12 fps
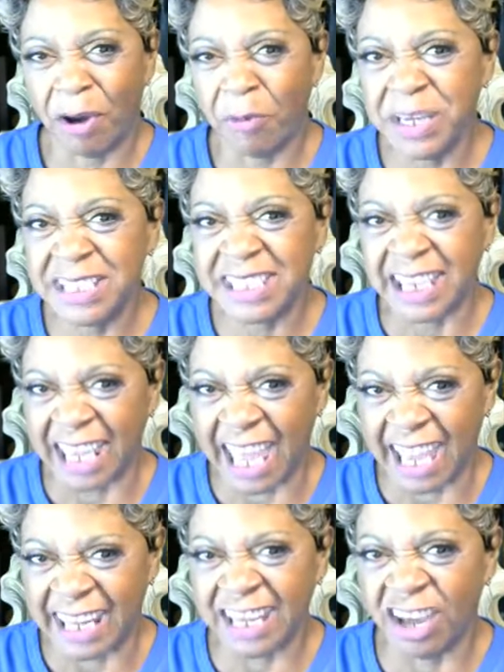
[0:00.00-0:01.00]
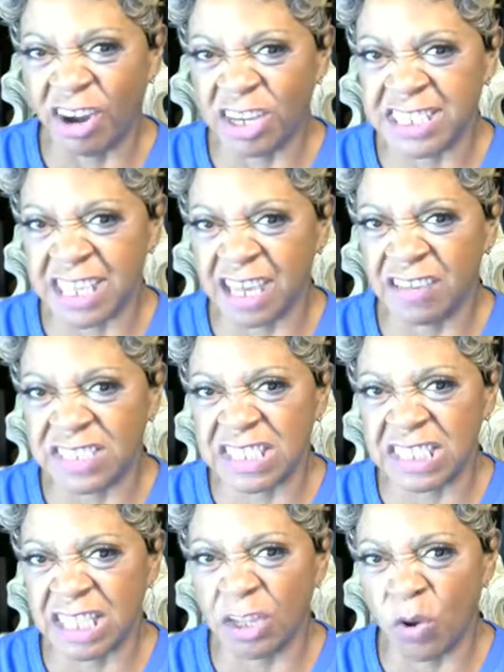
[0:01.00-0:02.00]
But are we delighting
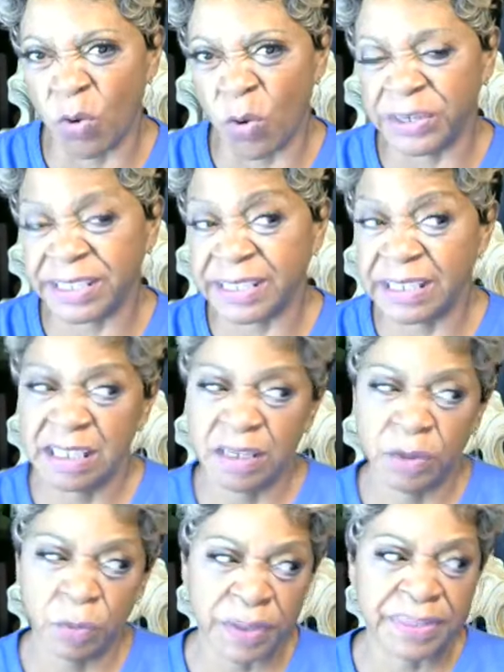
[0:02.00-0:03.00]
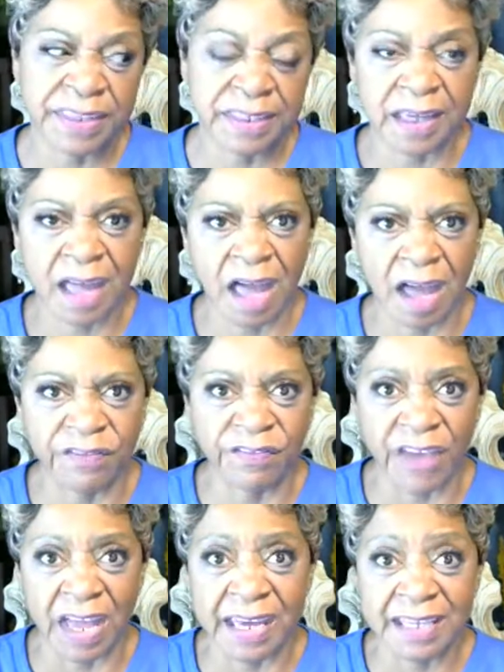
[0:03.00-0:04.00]
ourselves in the Lord within the
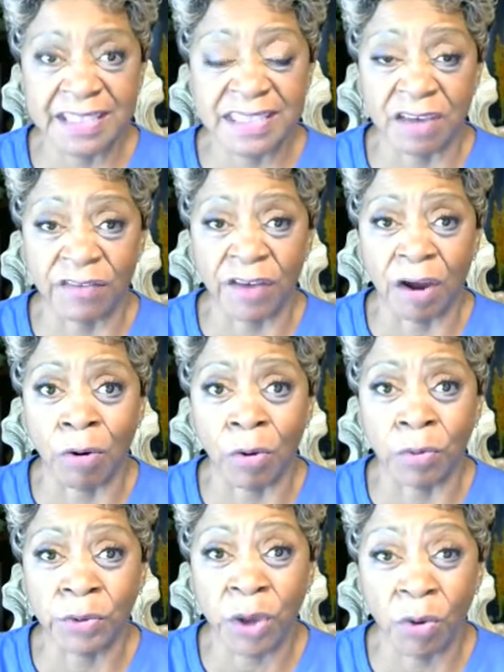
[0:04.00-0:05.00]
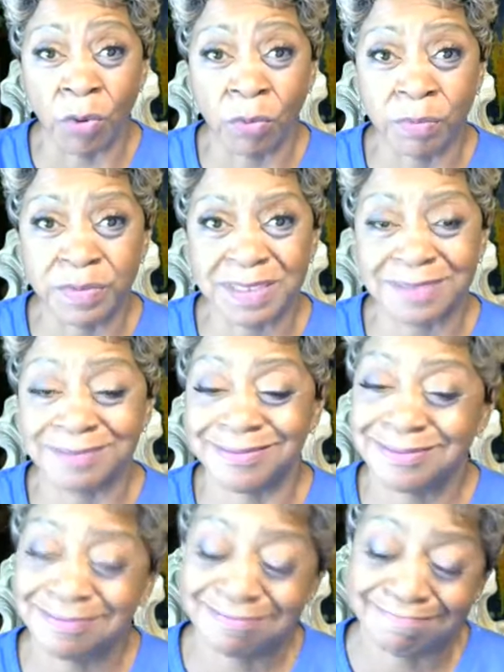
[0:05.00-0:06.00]
confines of our own homes?
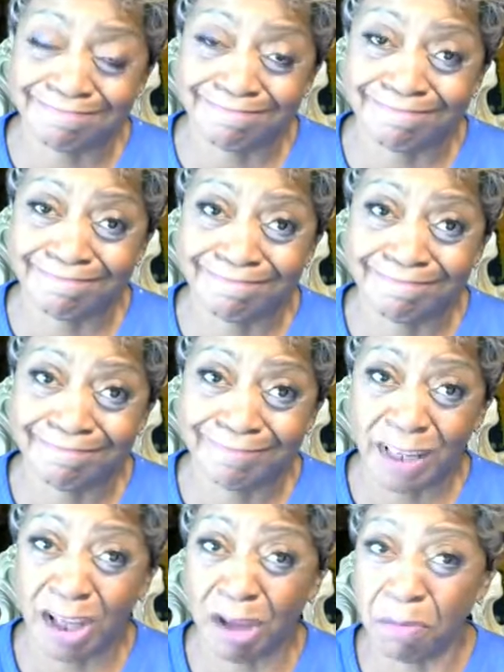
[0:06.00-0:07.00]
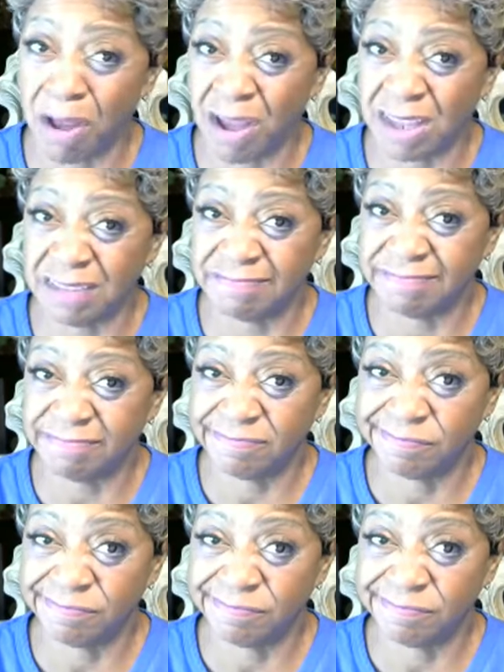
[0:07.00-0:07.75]
Come on.